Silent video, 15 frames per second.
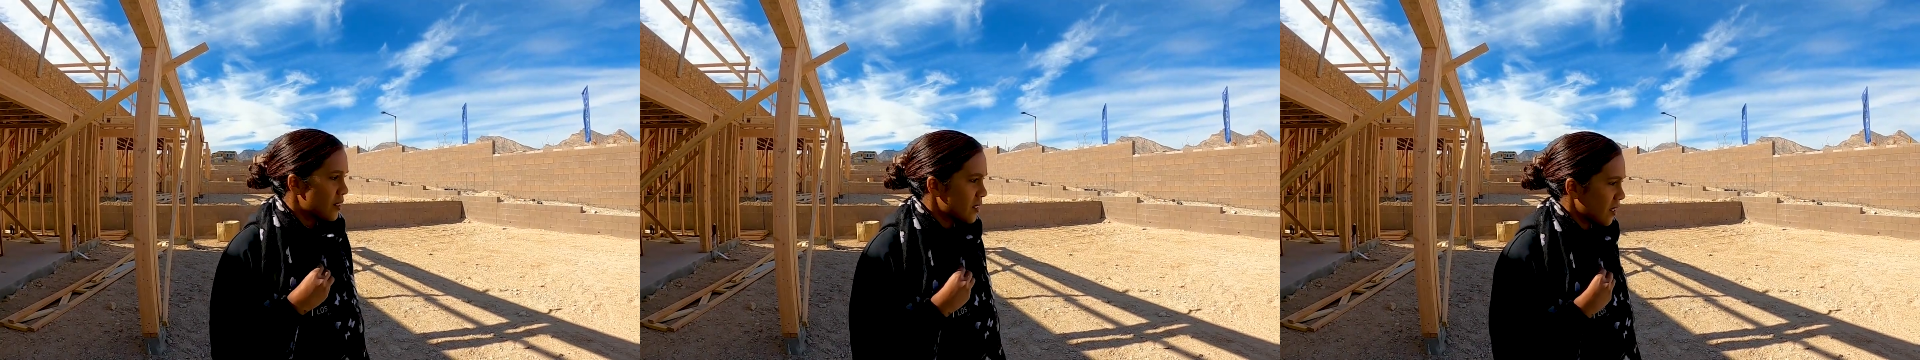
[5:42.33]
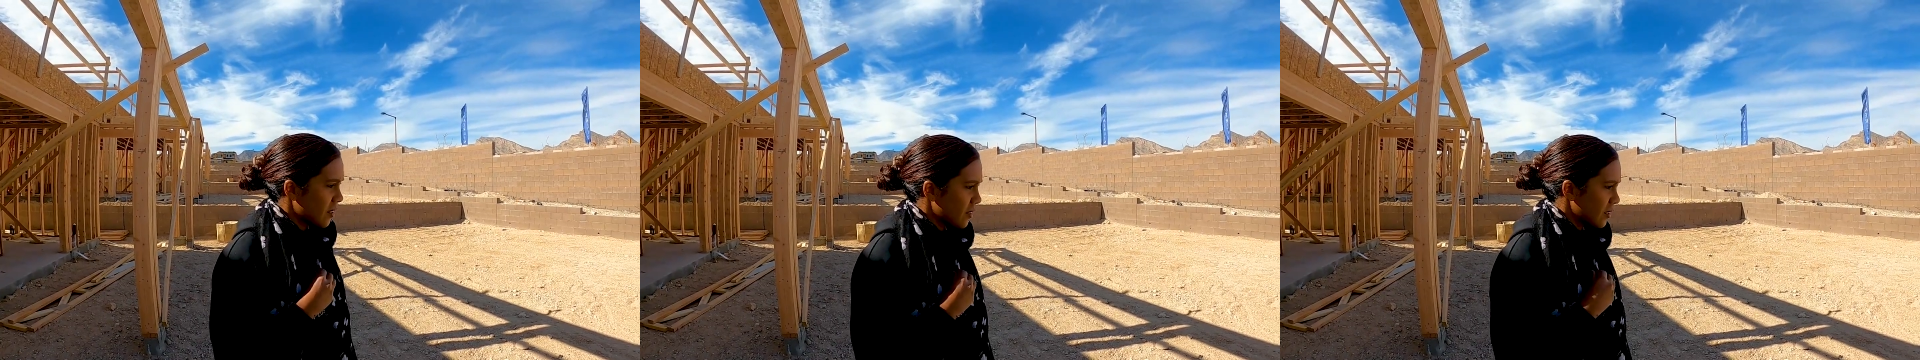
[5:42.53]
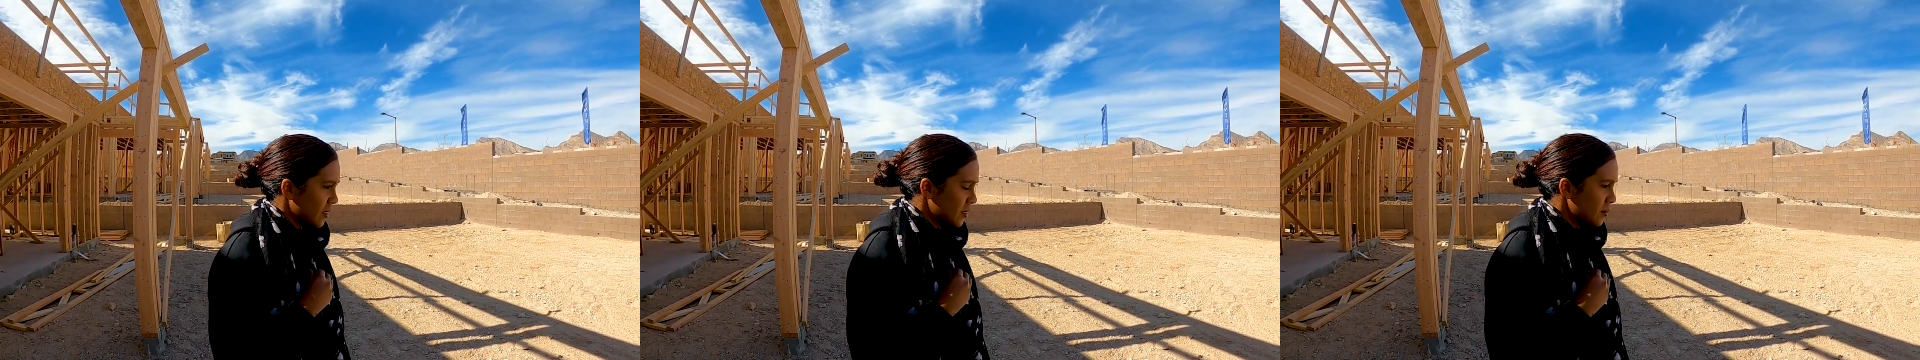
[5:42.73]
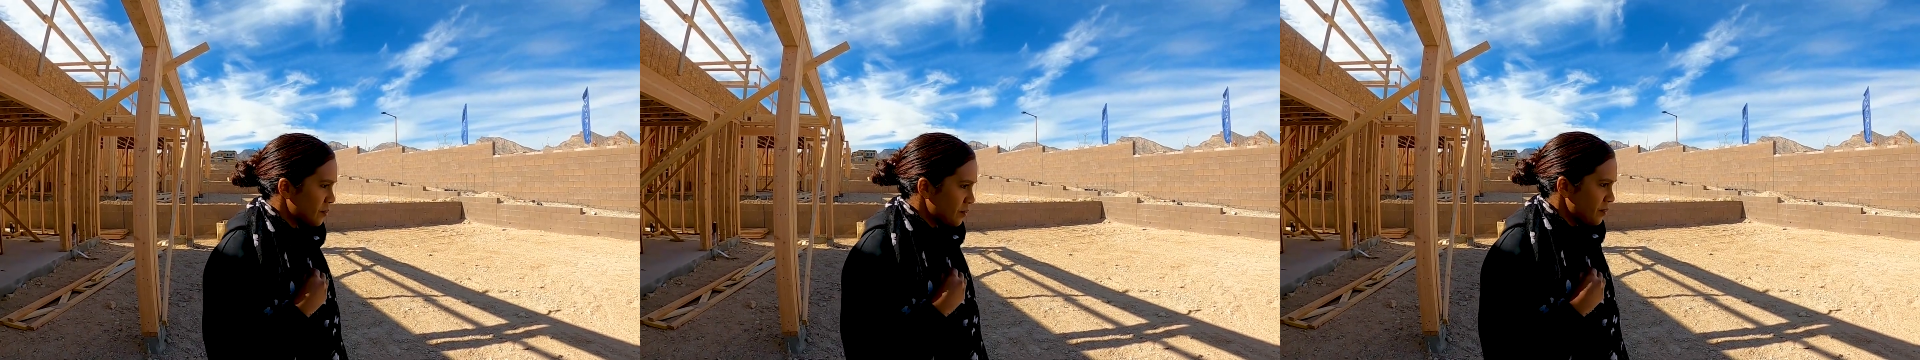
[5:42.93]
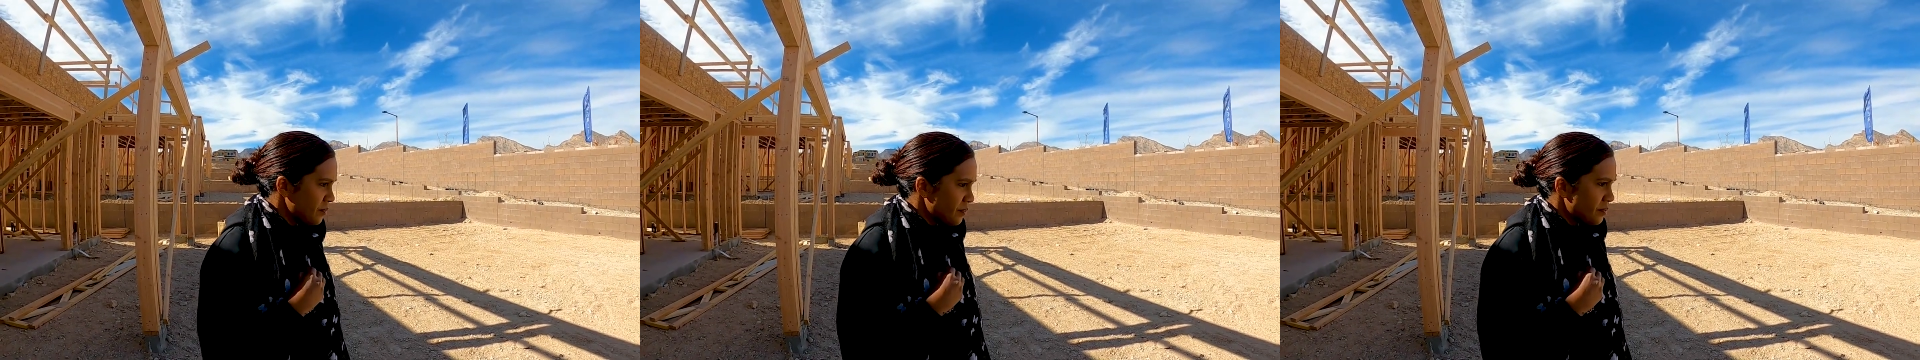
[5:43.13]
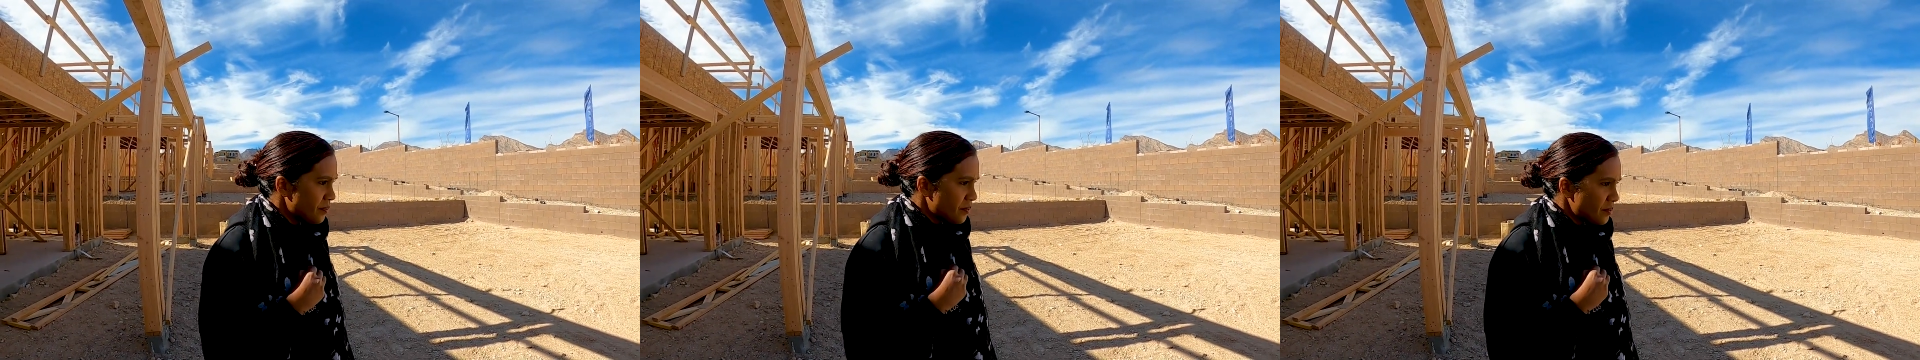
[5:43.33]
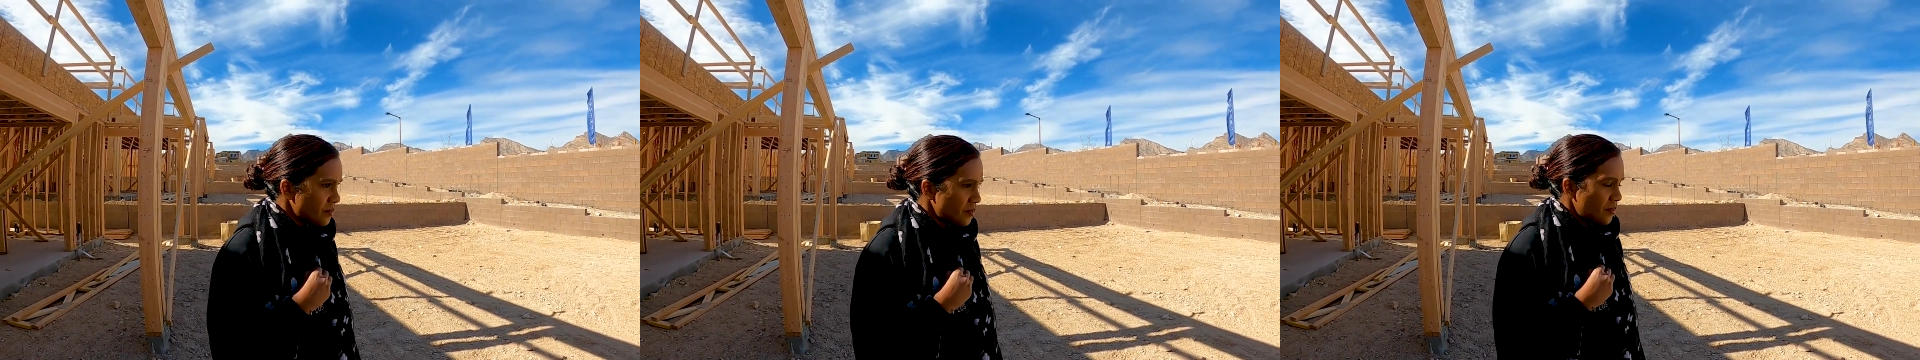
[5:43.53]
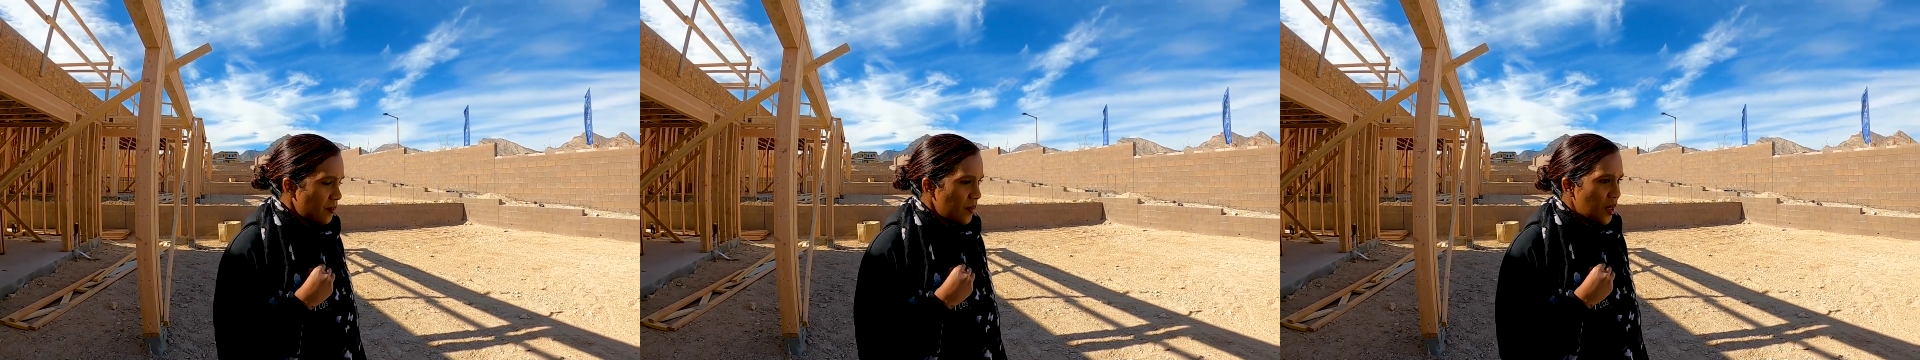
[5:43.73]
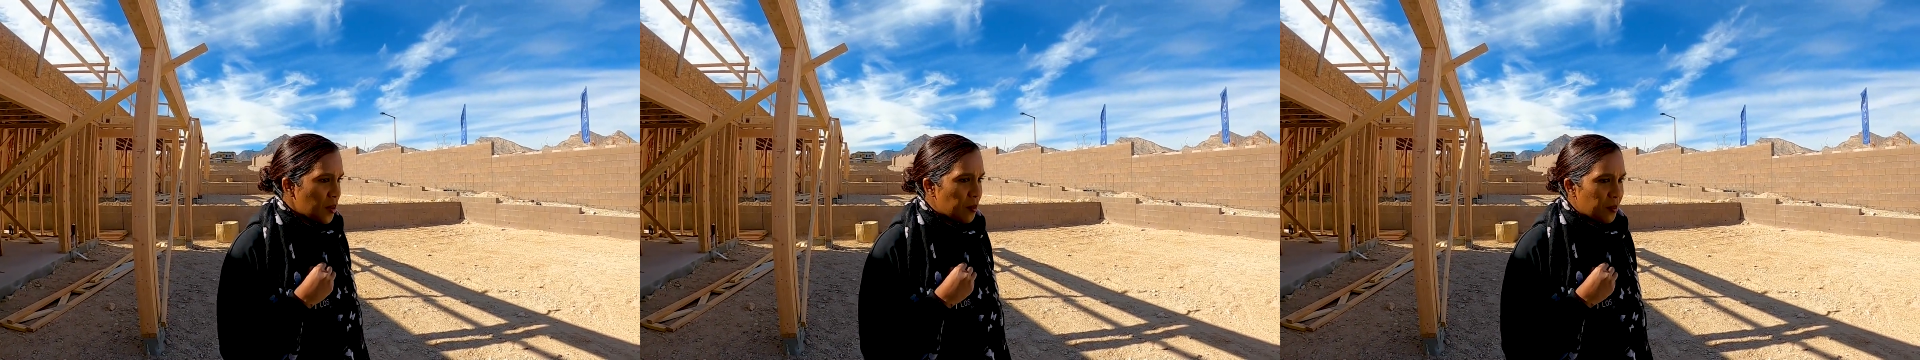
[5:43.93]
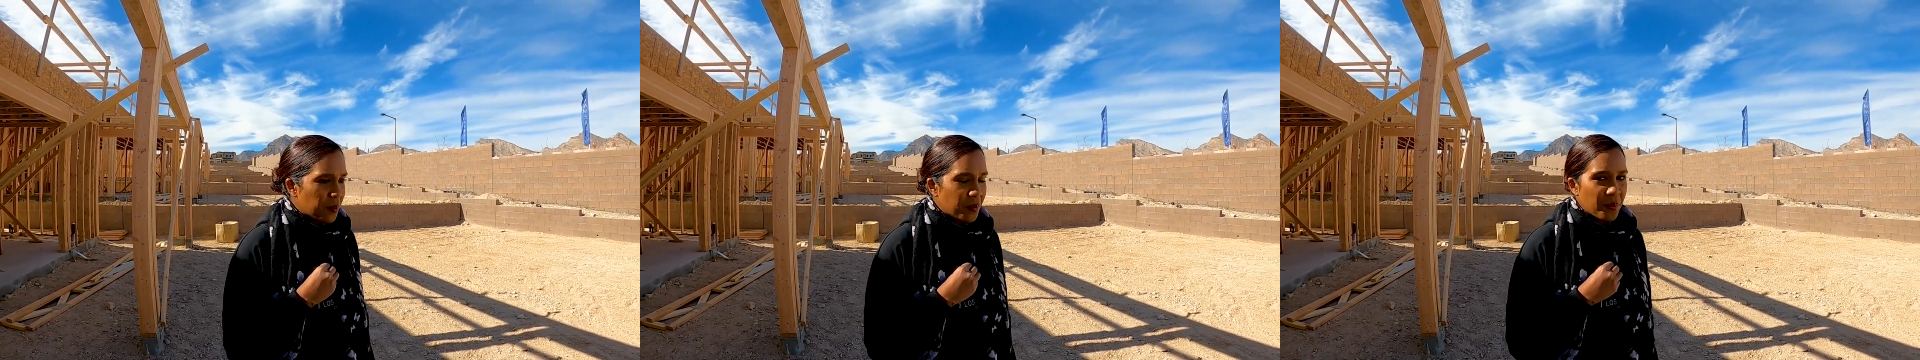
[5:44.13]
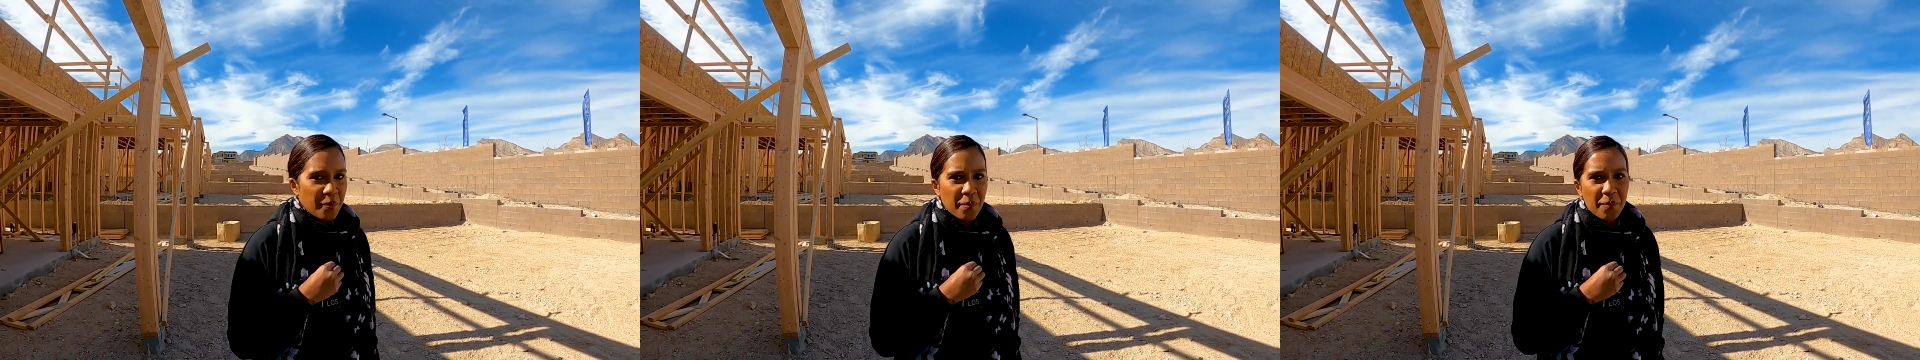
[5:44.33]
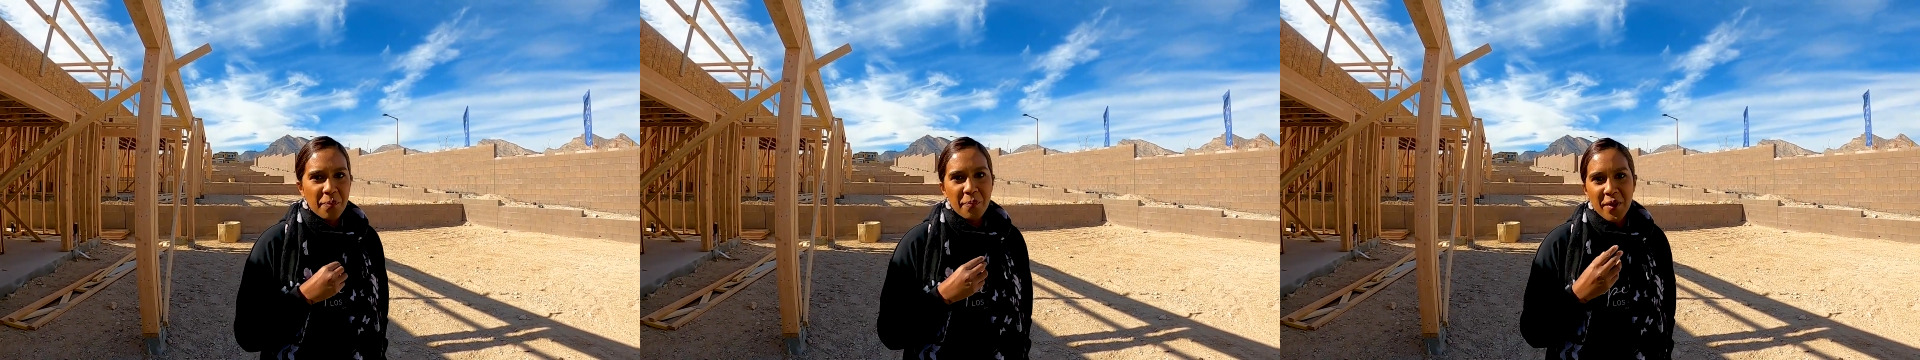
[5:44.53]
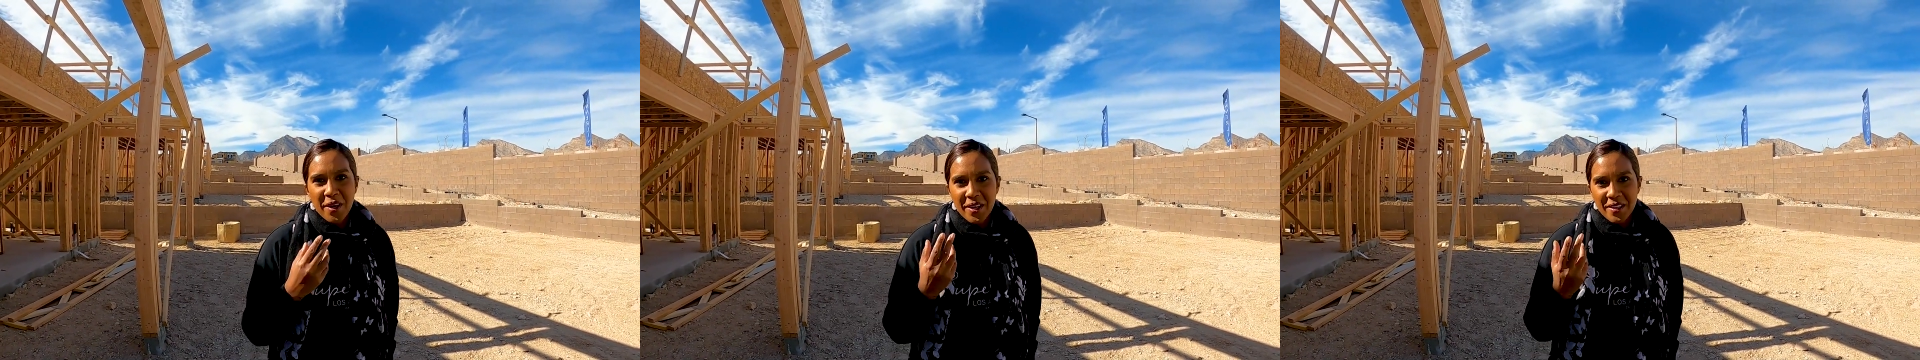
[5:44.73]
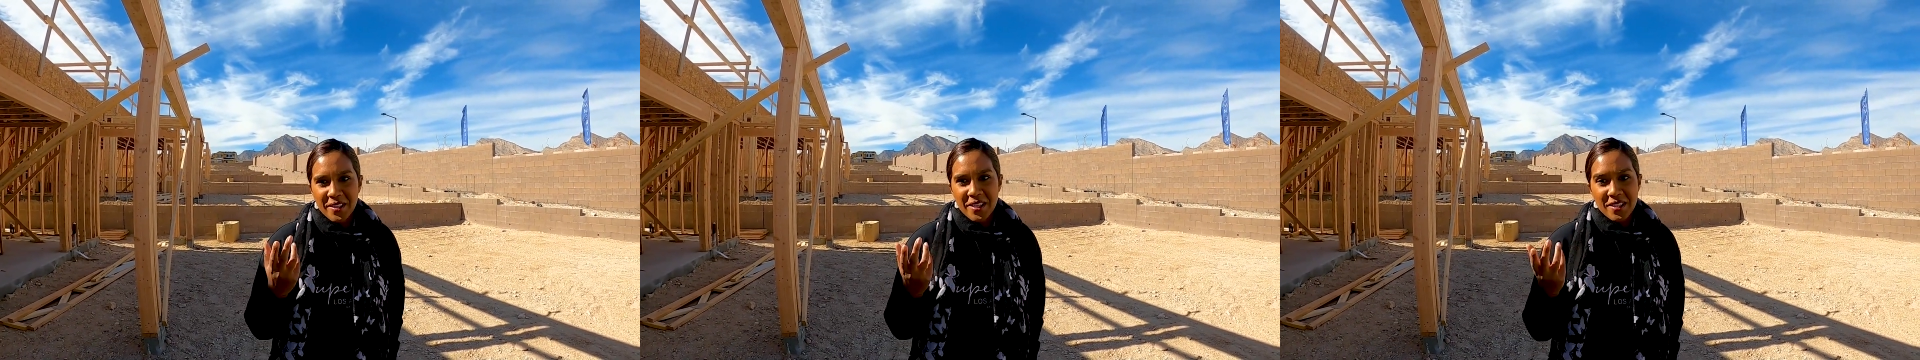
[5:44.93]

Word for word: it's it probably was close to 100 foot maybe a bit longer but